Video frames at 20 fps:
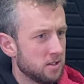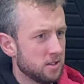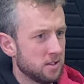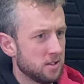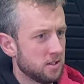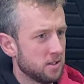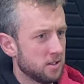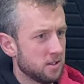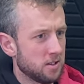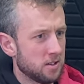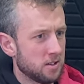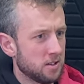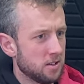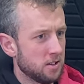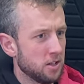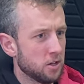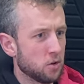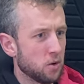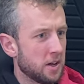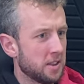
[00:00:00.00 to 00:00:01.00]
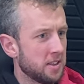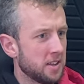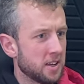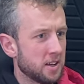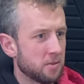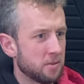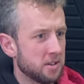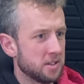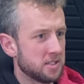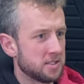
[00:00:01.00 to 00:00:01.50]
Oh, it's good. You go in
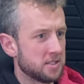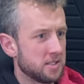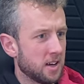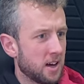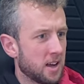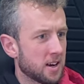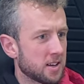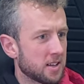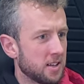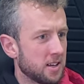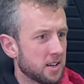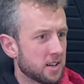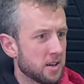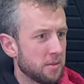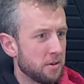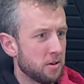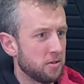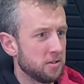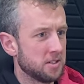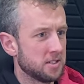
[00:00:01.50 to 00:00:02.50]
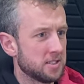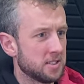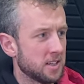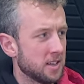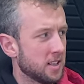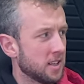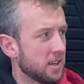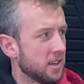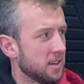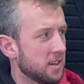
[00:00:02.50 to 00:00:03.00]
there when it's went, dark and then come out and it's
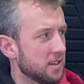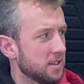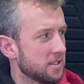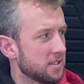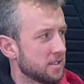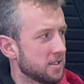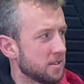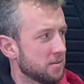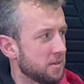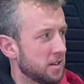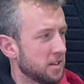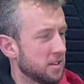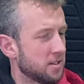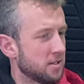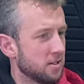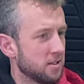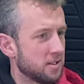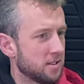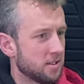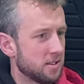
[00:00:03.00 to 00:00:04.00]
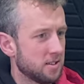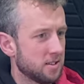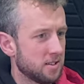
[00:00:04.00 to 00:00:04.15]
daylight. me it's and, Emma like, Gray went.